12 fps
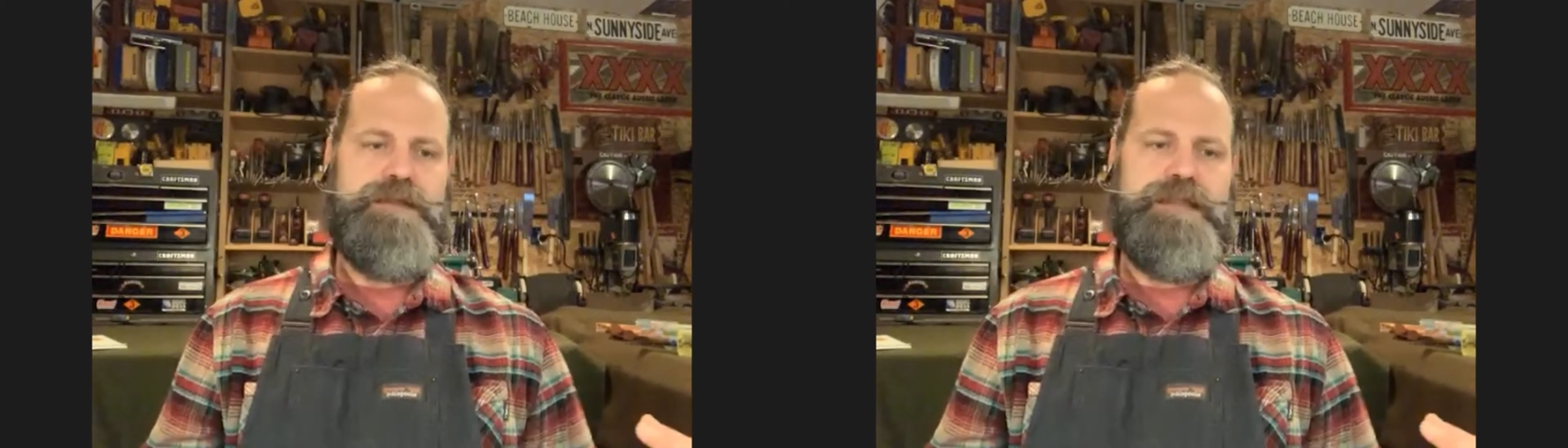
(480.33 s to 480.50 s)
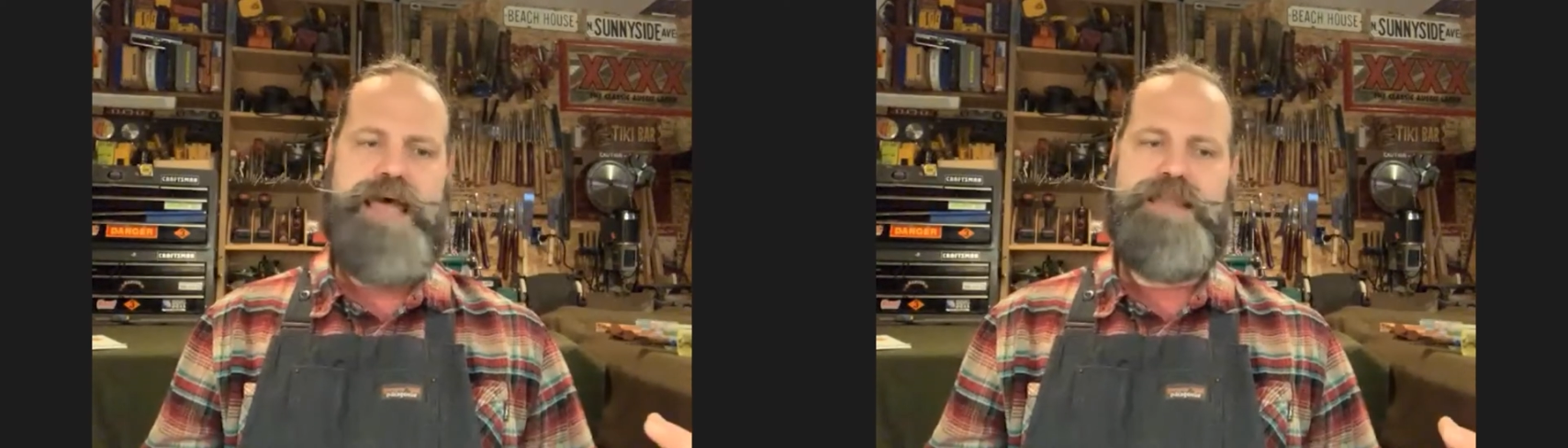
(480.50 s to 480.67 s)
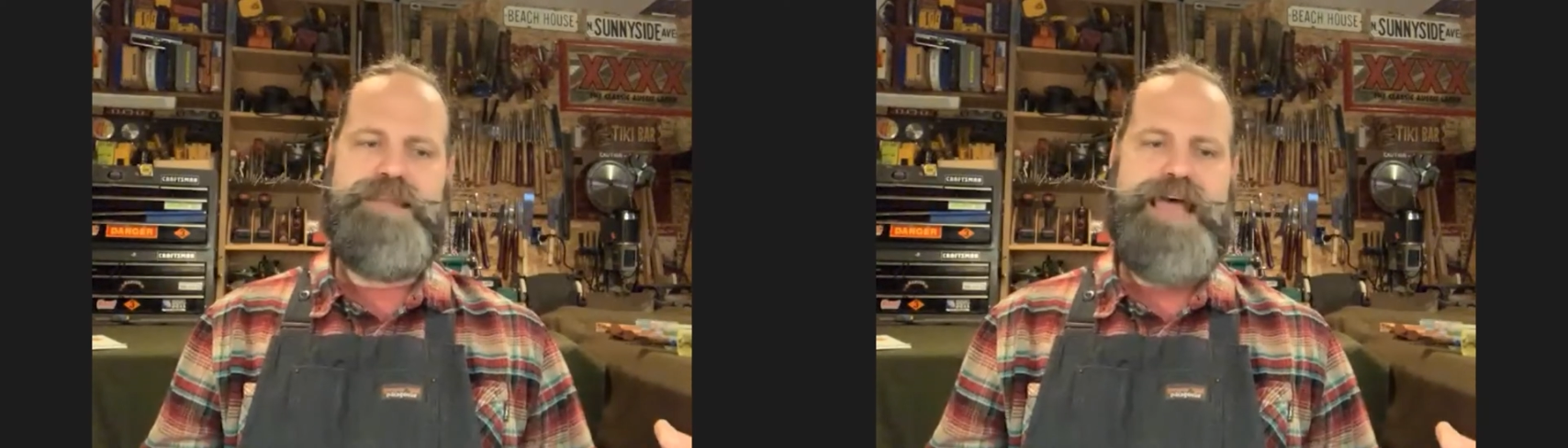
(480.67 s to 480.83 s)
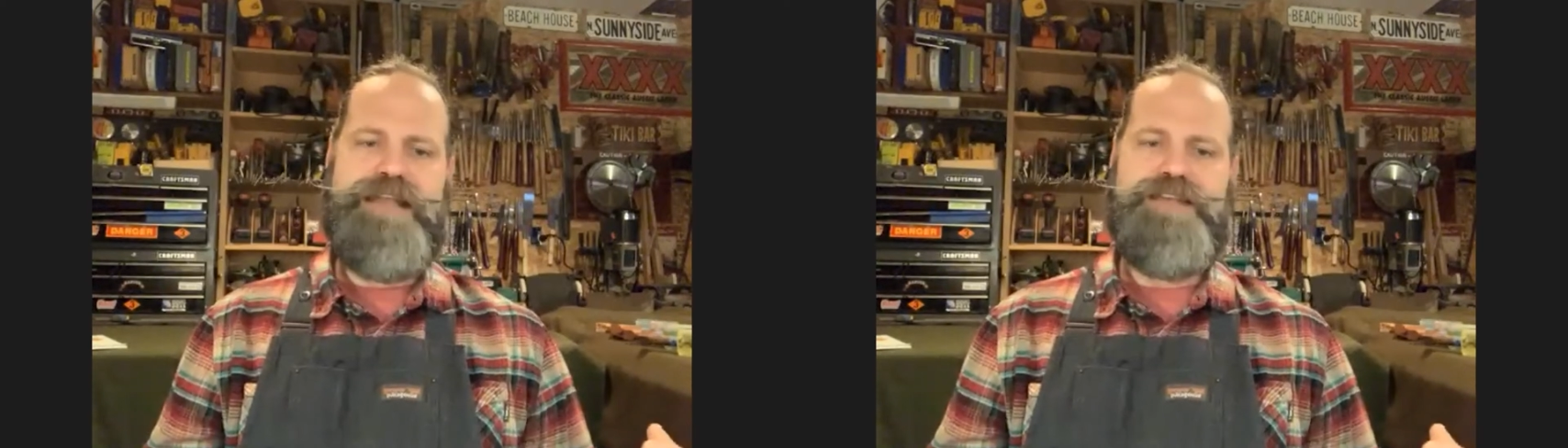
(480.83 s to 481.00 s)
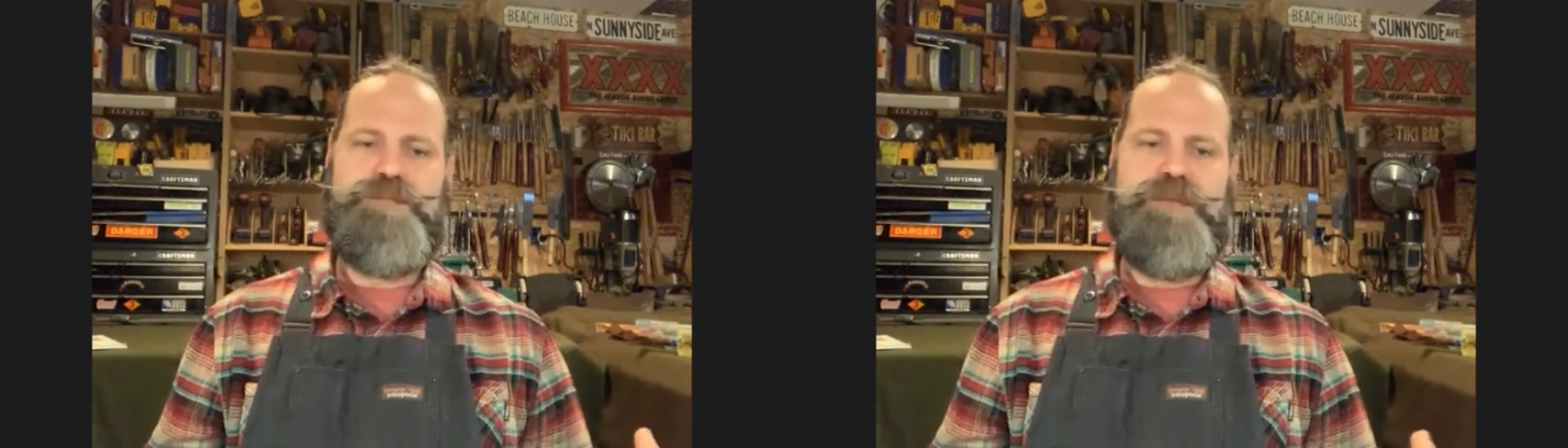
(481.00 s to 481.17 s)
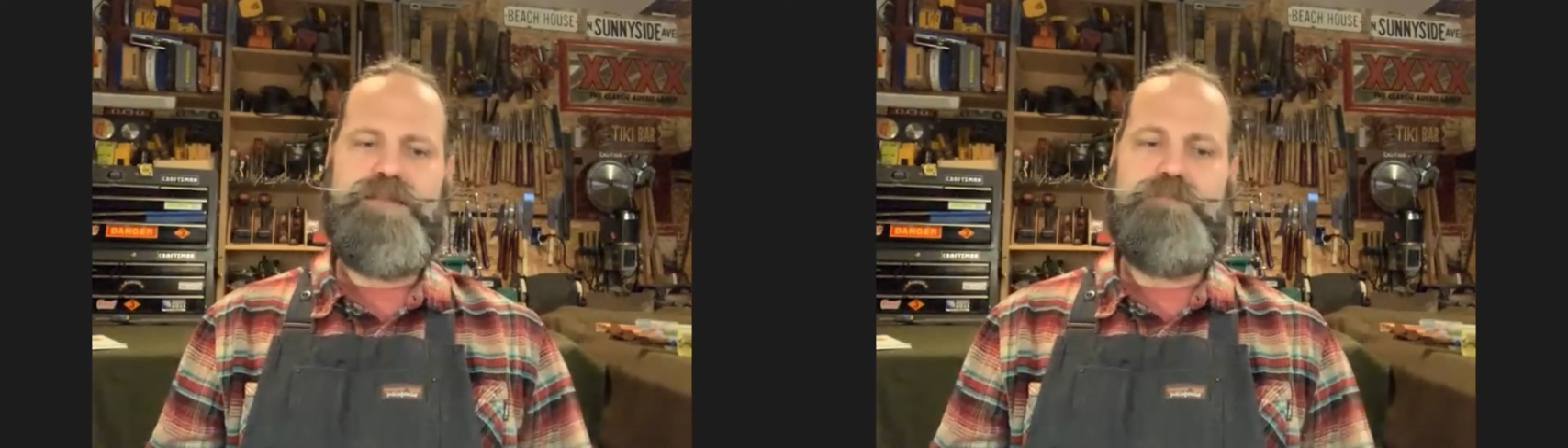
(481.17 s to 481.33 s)
that
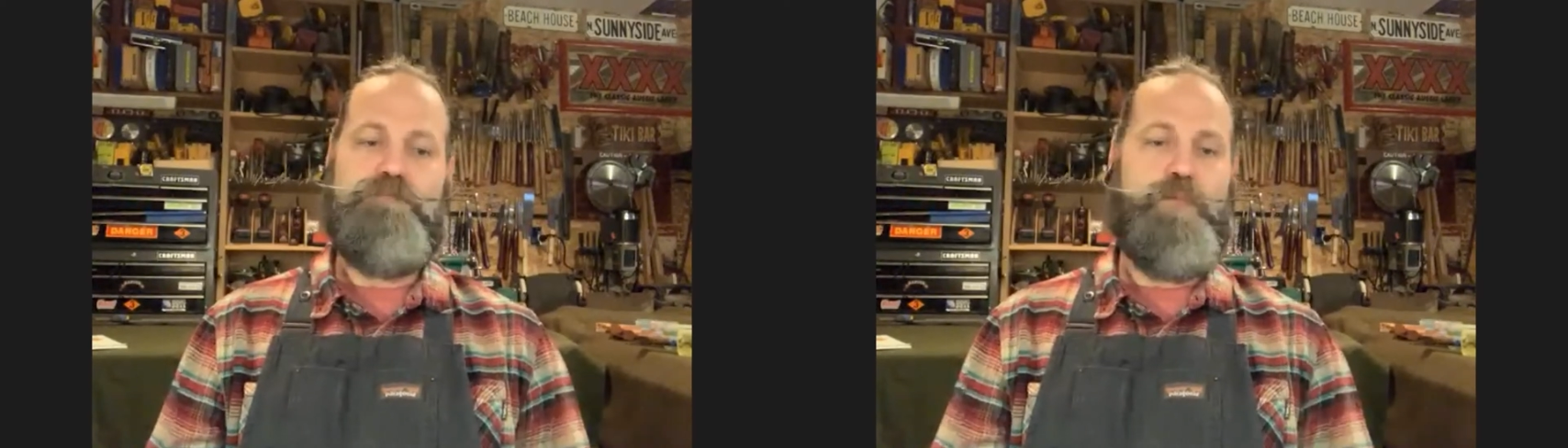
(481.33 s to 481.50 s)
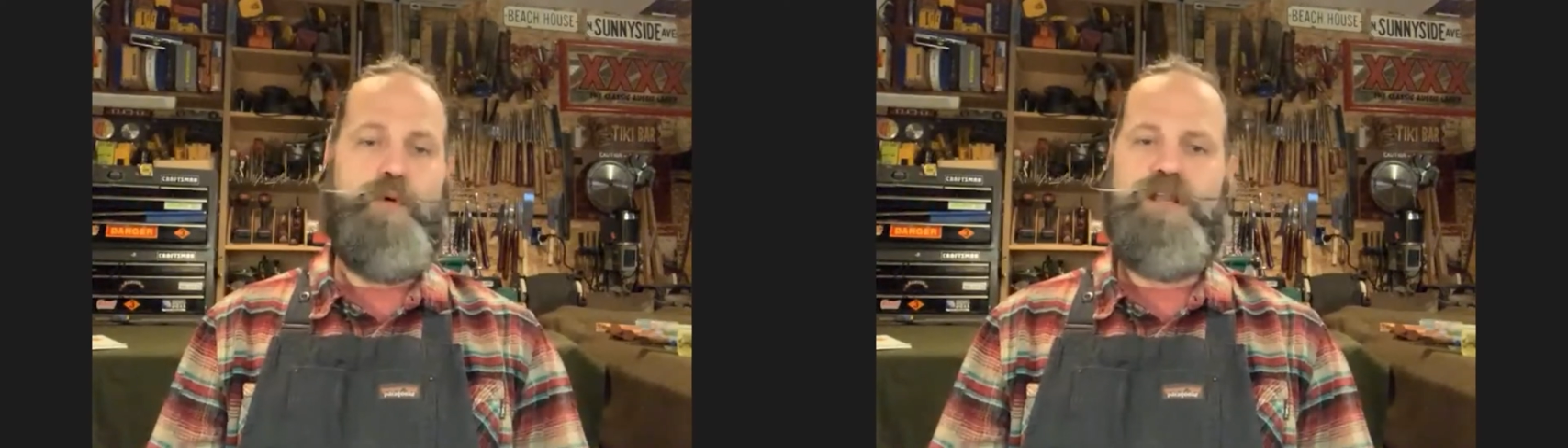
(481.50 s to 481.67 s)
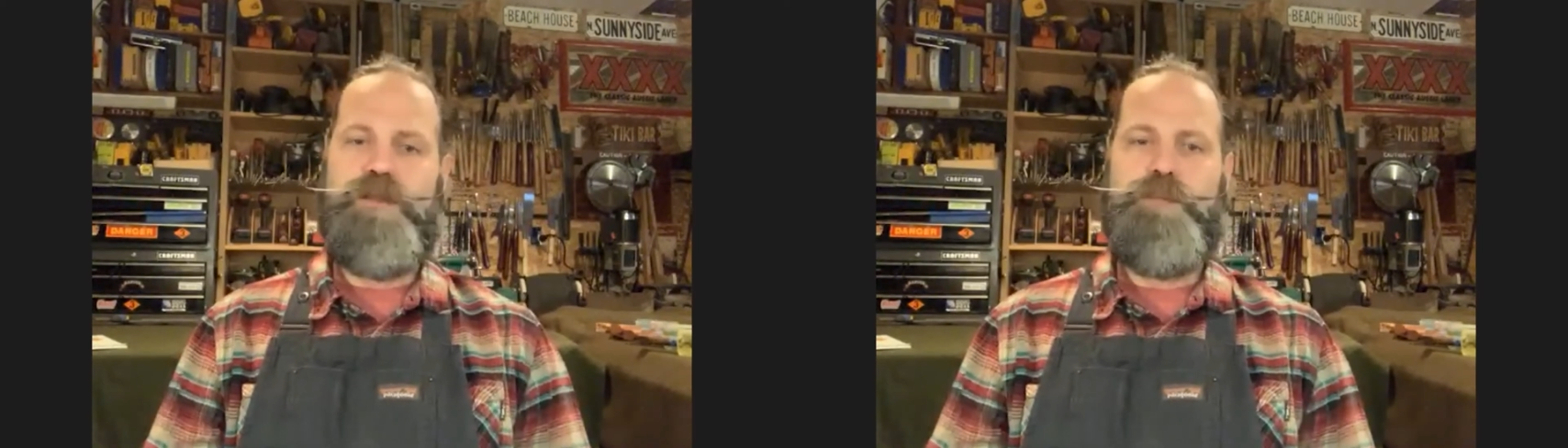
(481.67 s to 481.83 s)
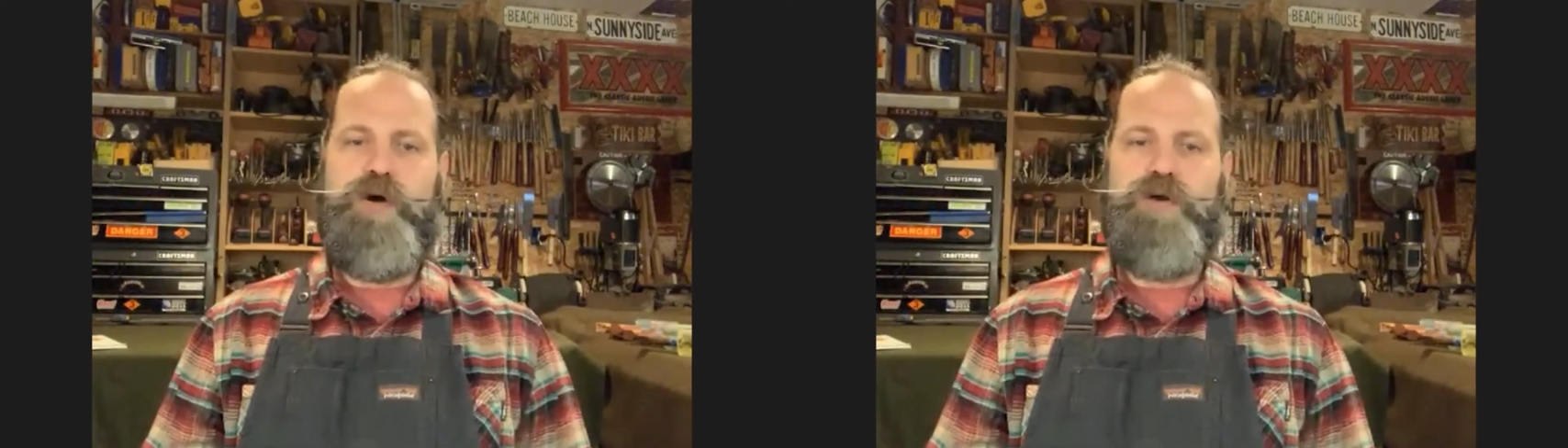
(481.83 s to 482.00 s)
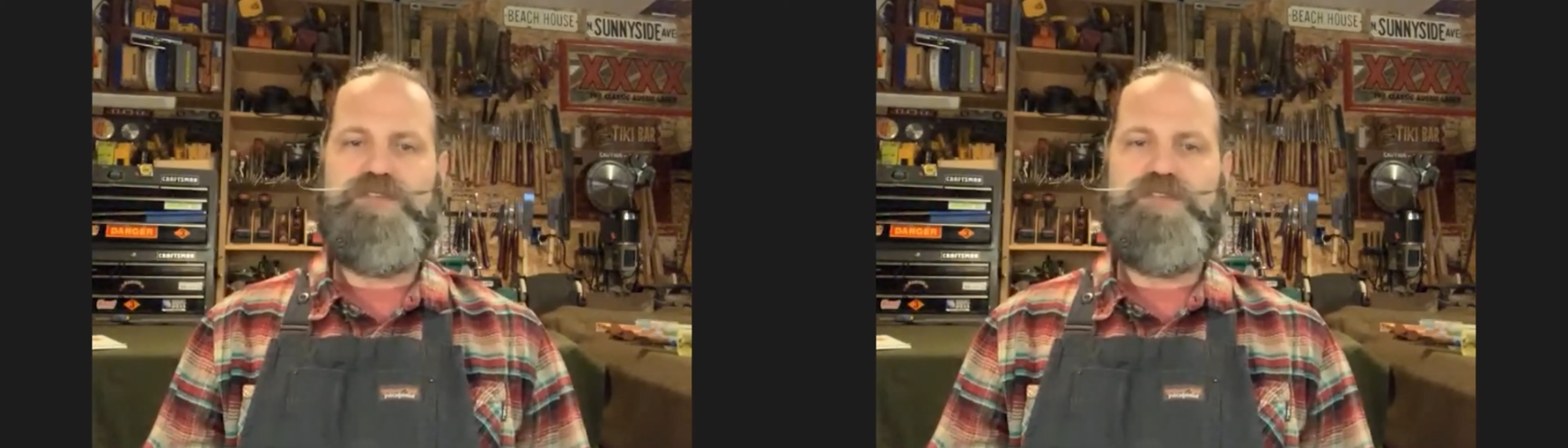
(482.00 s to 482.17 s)
has been one of the most